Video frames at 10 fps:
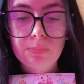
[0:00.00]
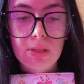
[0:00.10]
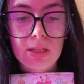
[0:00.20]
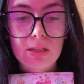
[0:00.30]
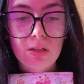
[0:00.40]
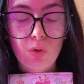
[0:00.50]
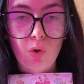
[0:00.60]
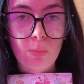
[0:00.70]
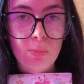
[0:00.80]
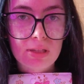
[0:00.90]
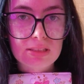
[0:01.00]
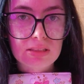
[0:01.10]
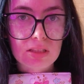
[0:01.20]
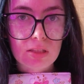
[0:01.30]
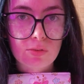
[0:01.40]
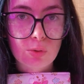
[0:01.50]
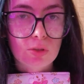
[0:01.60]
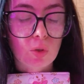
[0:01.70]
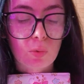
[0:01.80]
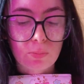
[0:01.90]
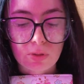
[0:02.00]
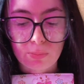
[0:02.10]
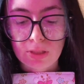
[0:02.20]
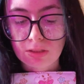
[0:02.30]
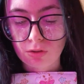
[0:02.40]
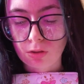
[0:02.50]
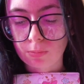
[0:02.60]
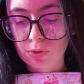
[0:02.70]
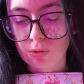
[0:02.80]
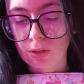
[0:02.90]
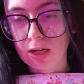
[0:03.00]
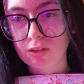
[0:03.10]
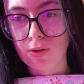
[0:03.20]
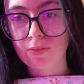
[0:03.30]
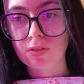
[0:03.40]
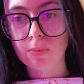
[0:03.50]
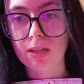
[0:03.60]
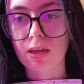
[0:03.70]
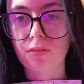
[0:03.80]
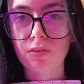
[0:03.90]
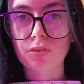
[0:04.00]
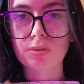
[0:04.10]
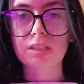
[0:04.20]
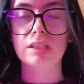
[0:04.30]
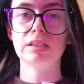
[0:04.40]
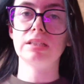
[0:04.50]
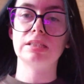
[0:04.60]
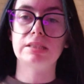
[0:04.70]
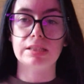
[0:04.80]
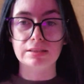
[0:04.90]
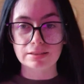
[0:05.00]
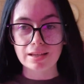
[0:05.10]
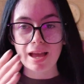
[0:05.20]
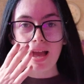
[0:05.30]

be normal price sleeves, so I don't want to put the price up, so I do have to be careful to a certain extent